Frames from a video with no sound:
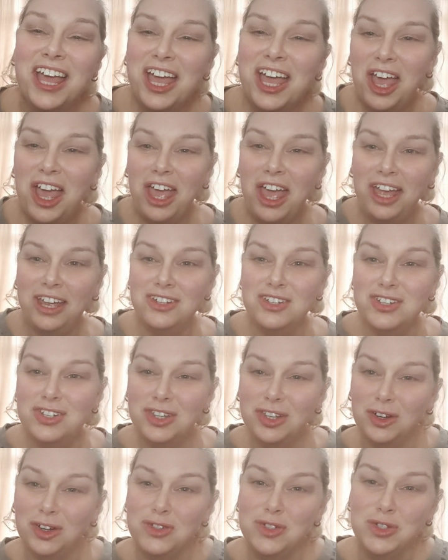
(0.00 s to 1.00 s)
and,
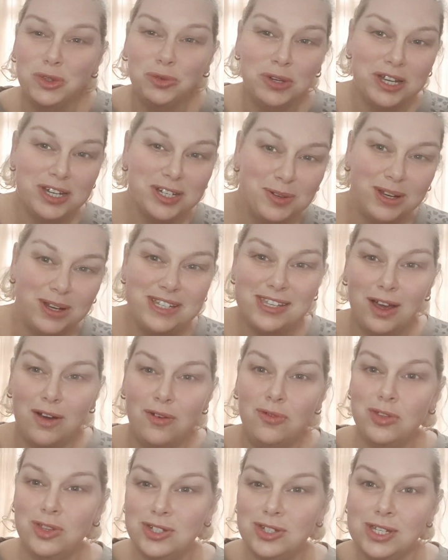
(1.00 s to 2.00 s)
you know, direct
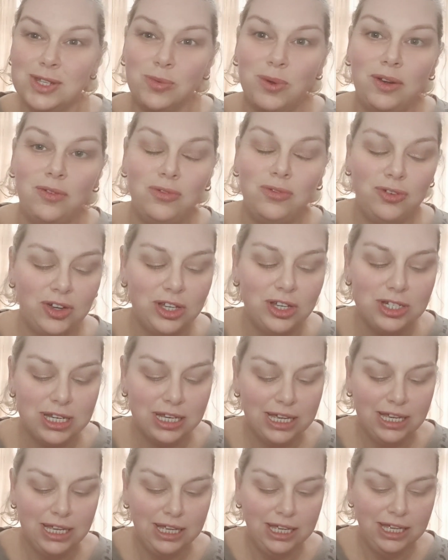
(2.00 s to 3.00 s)
myself with just one foot
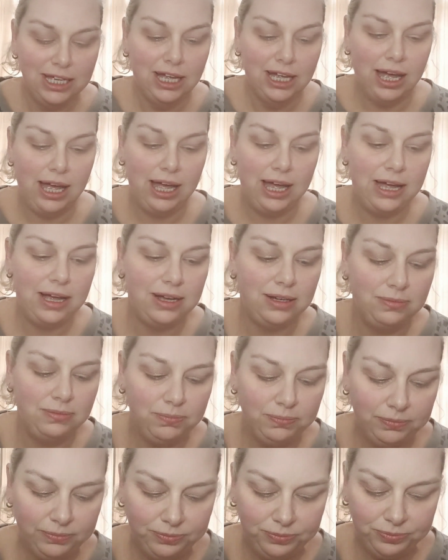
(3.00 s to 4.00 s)

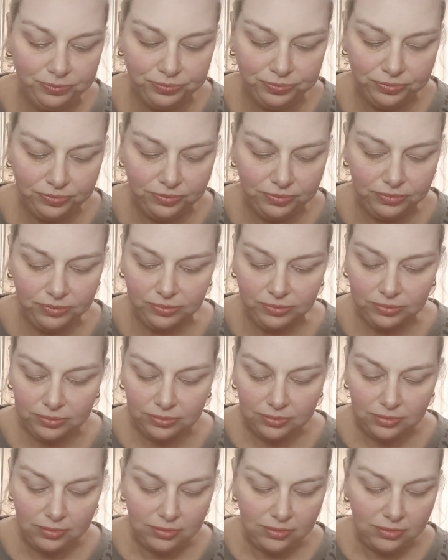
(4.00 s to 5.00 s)
to
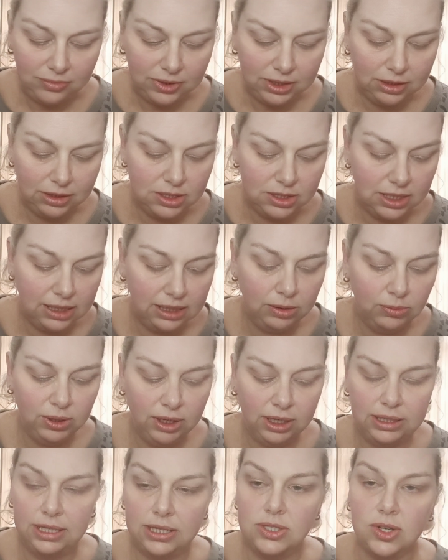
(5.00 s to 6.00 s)
get where
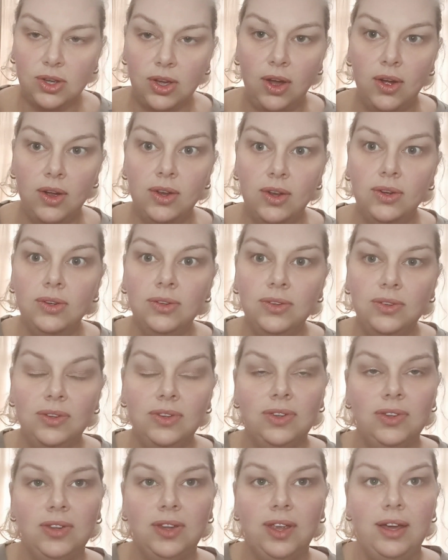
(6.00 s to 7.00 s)
I need to go,
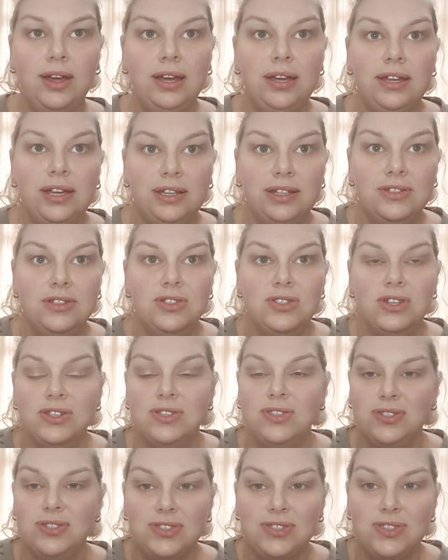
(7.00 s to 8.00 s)

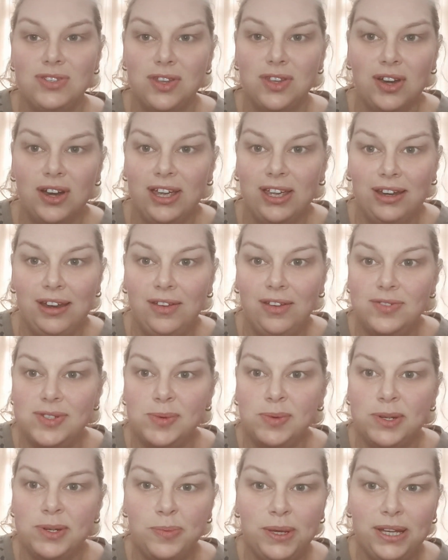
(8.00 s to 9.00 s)
just so that I can have
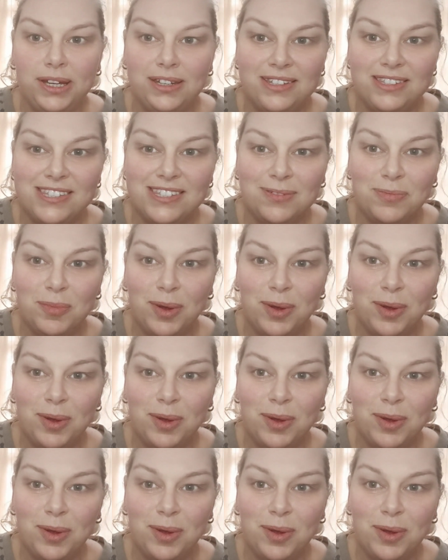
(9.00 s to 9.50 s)
some independence in my